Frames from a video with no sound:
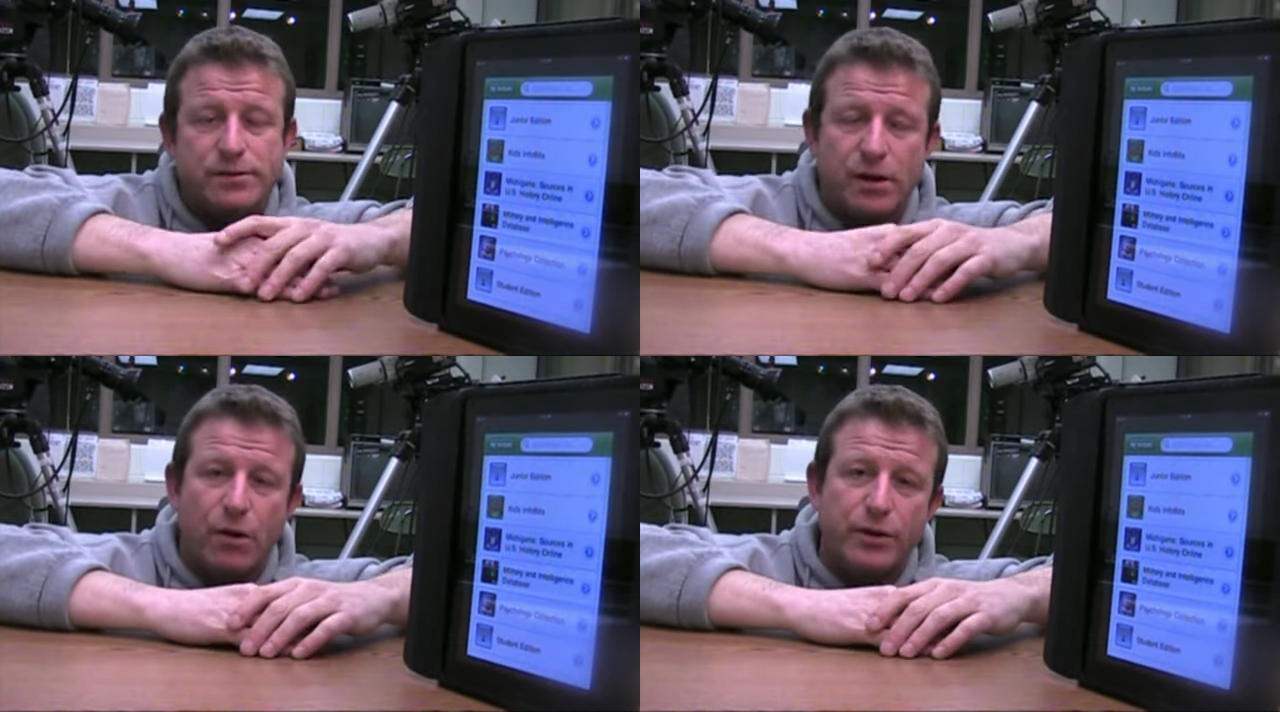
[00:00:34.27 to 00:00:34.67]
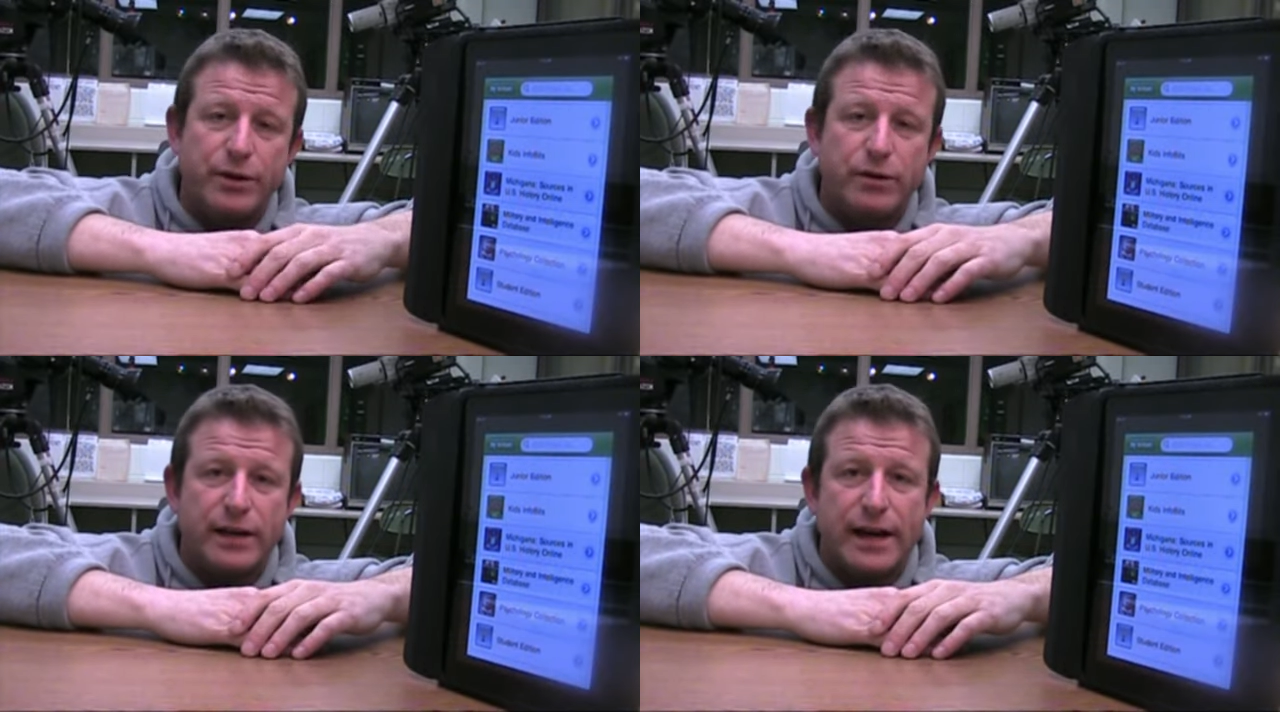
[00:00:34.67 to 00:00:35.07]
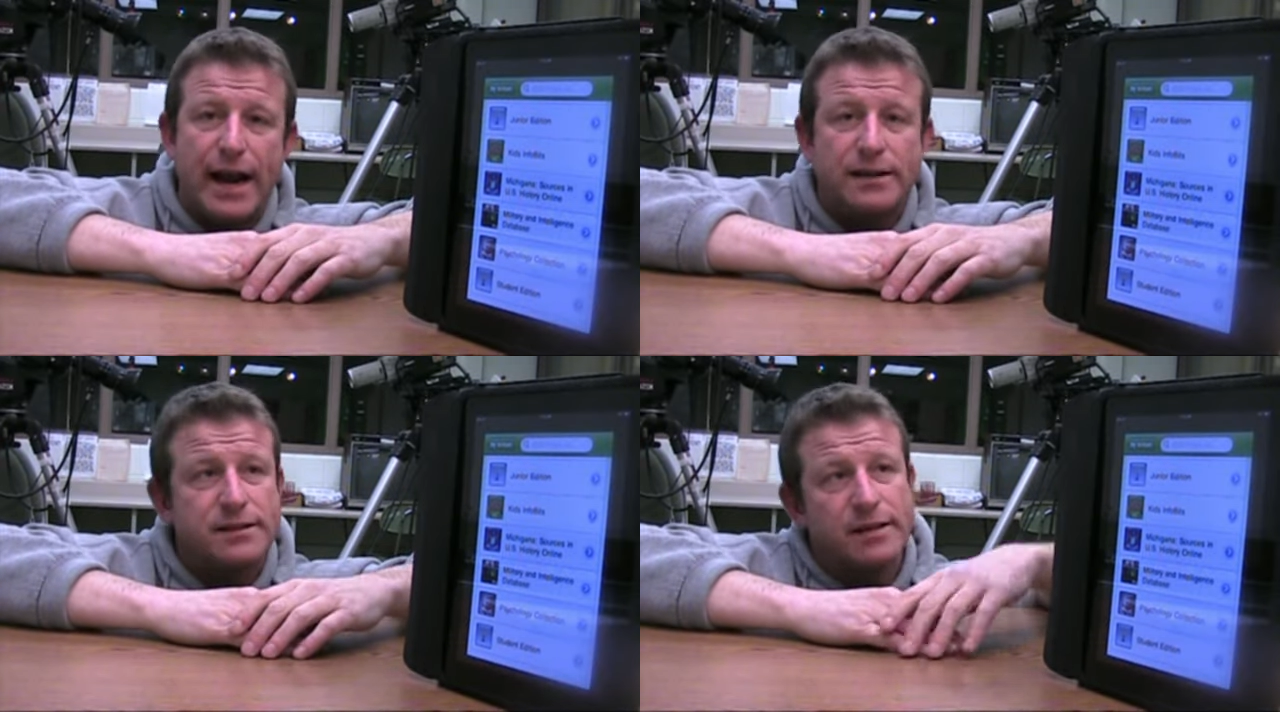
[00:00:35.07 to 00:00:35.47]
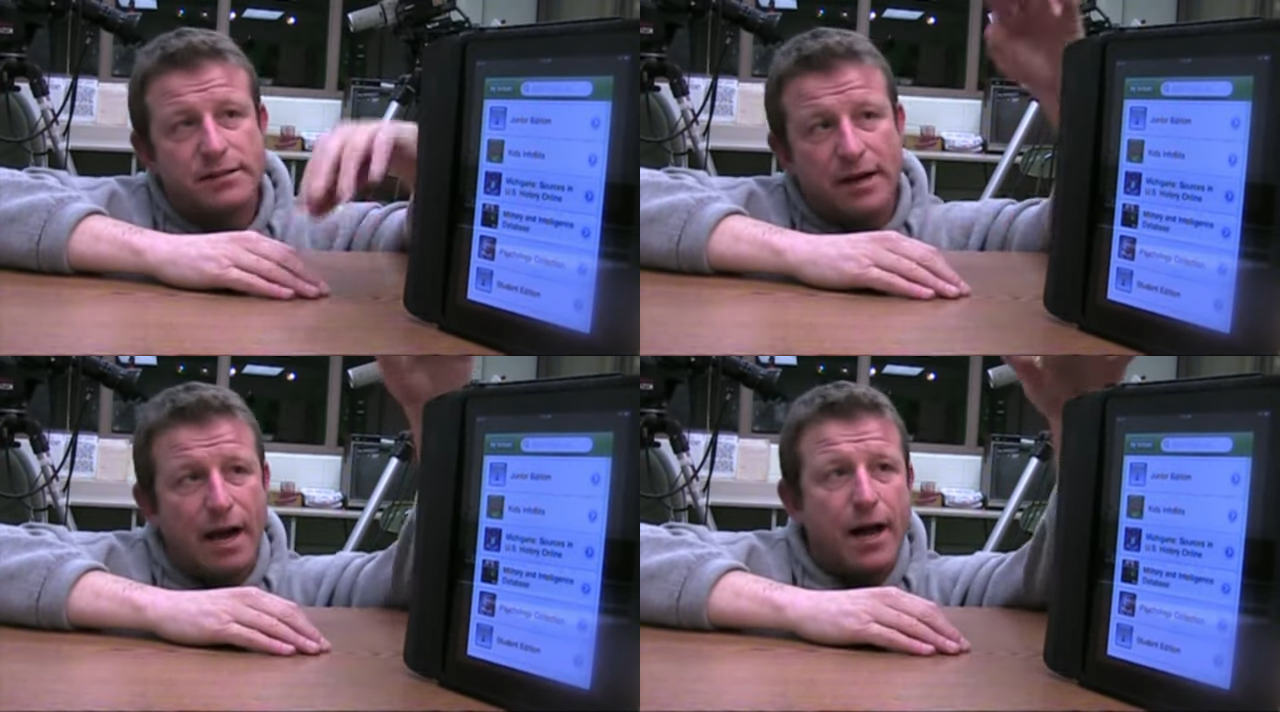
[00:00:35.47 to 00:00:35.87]
so you can
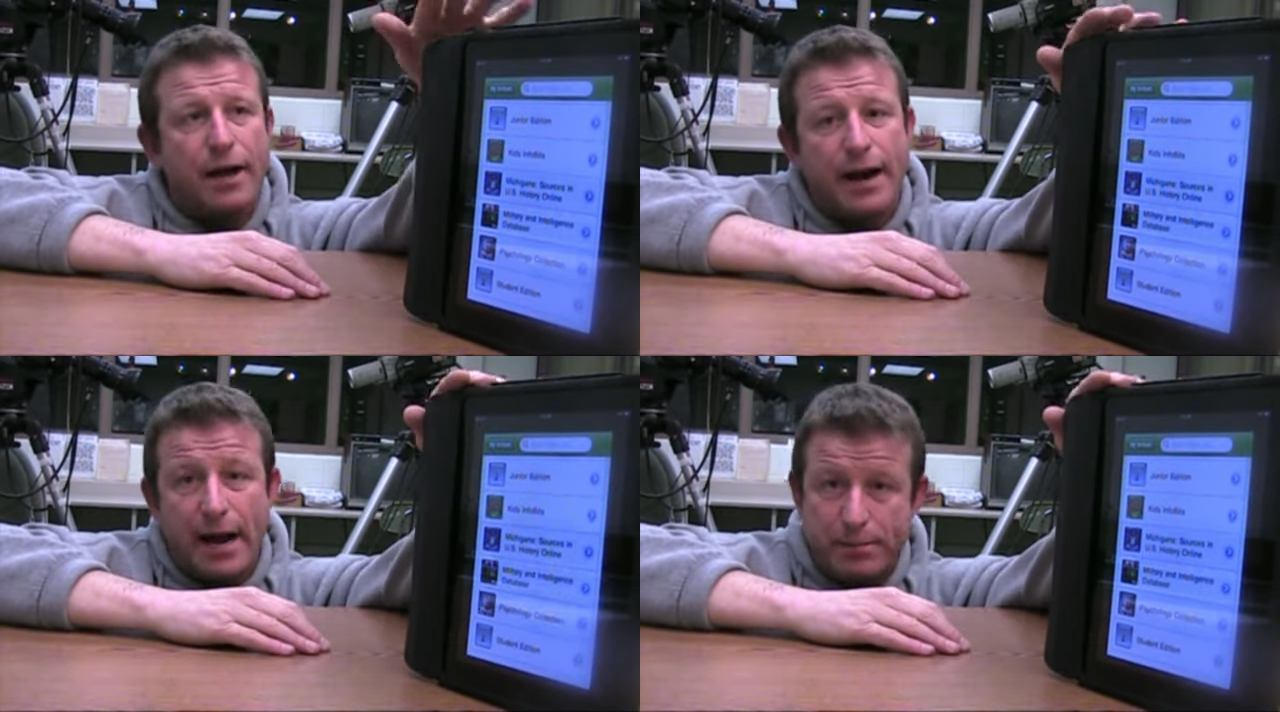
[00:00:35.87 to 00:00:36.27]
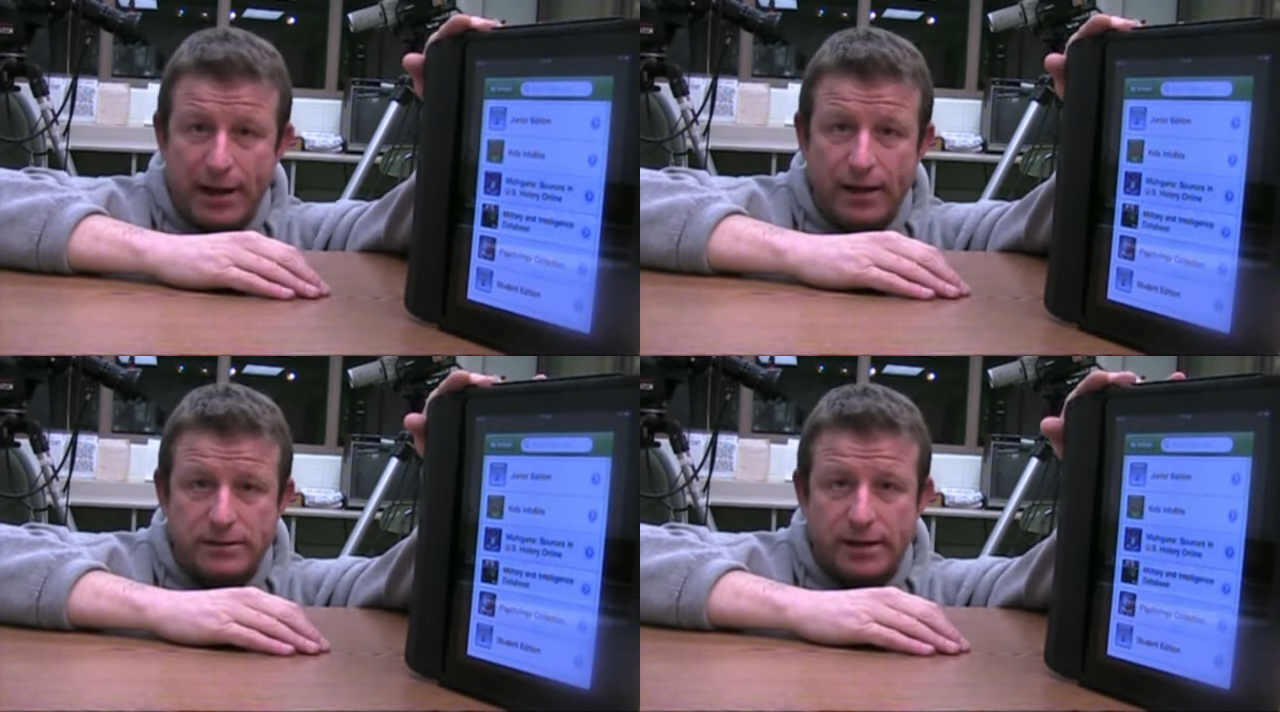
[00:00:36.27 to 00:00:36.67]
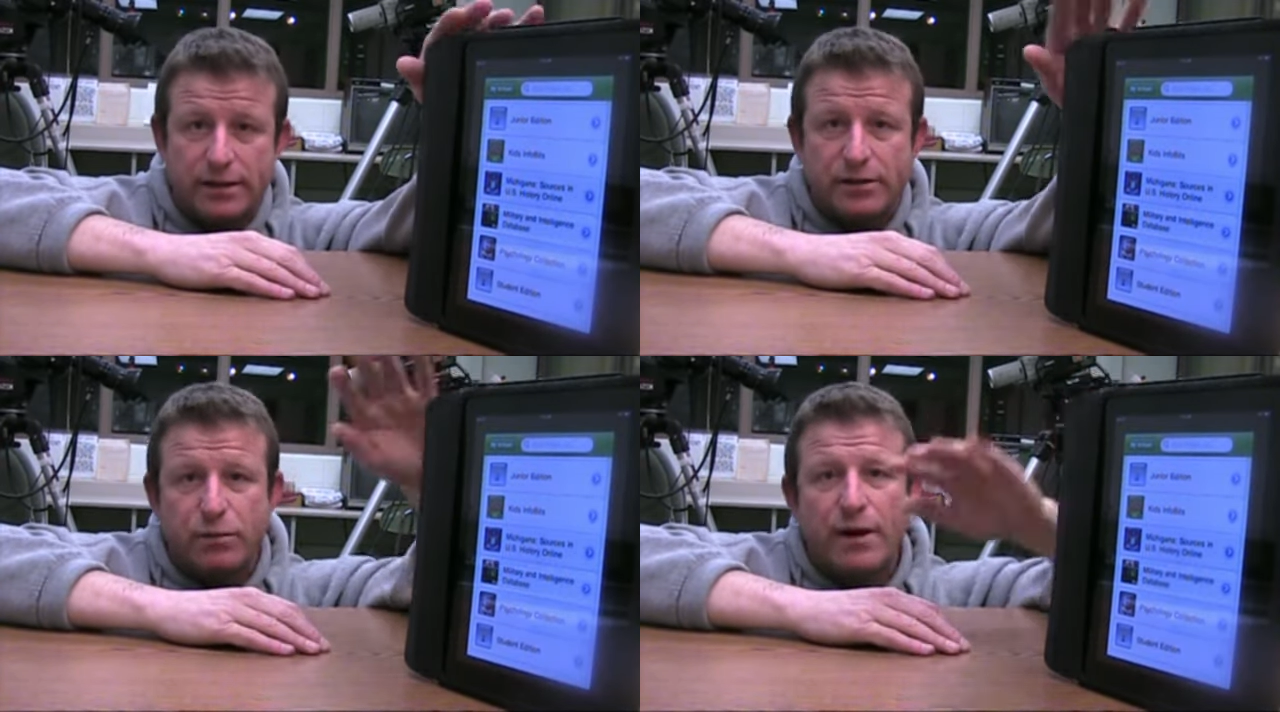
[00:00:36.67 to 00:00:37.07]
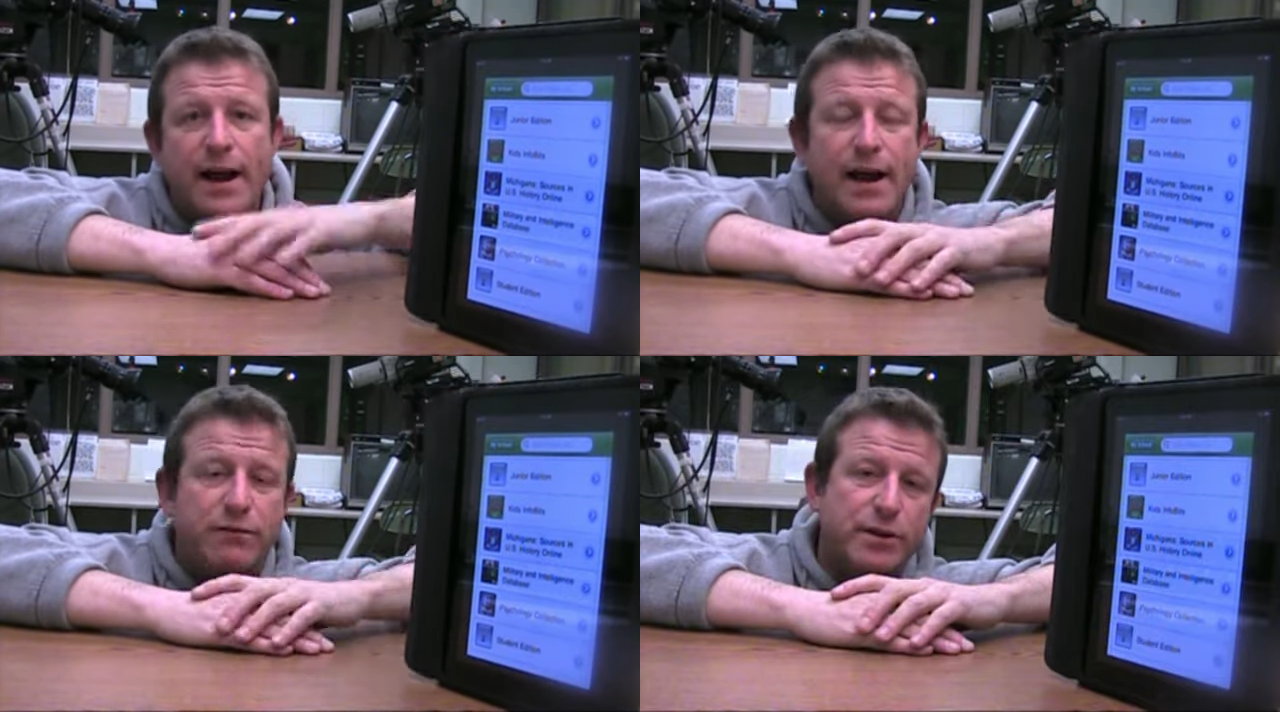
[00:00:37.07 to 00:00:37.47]
access it on iPads like this one
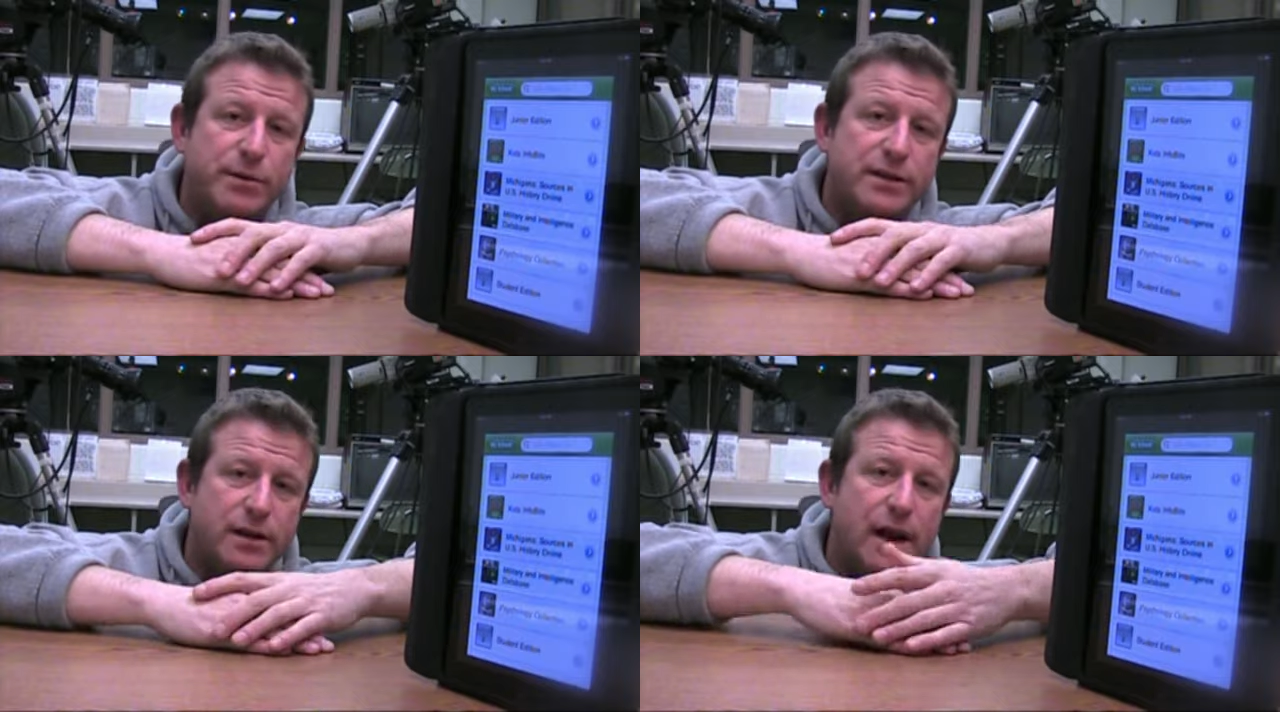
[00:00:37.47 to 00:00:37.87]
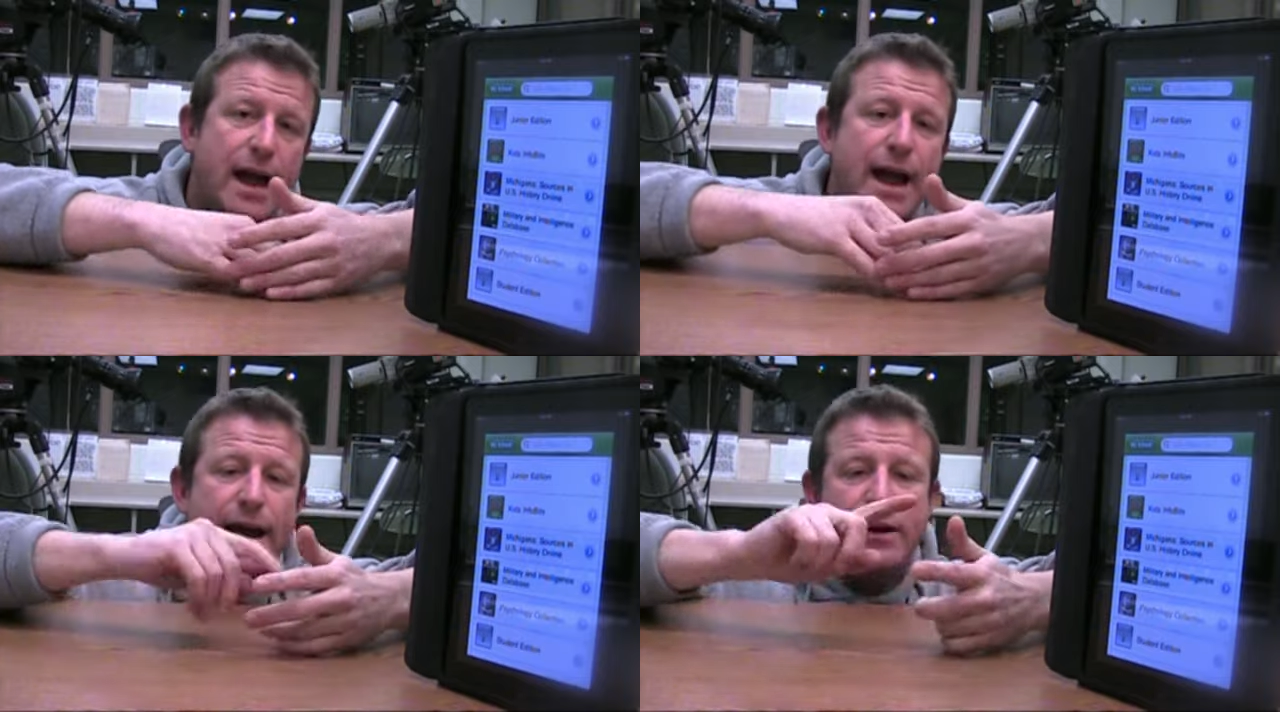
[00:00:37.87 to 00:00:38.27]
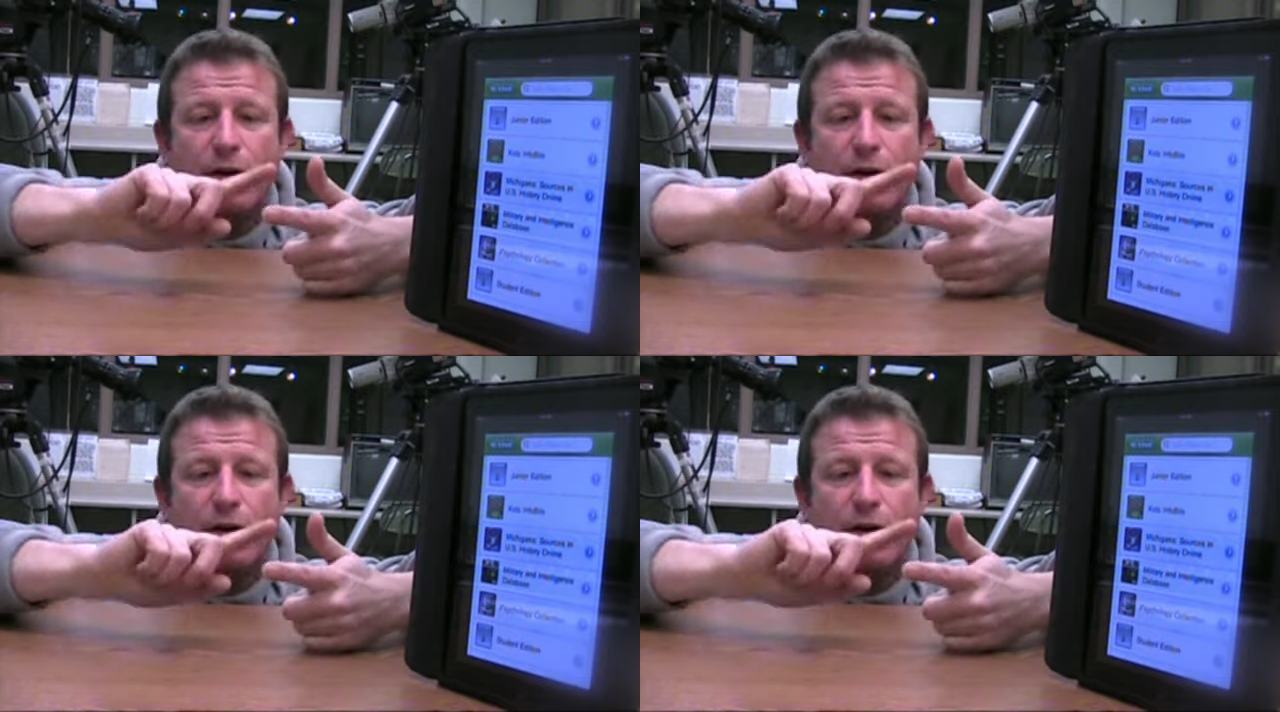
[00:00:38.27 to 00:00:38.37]
I have with me today,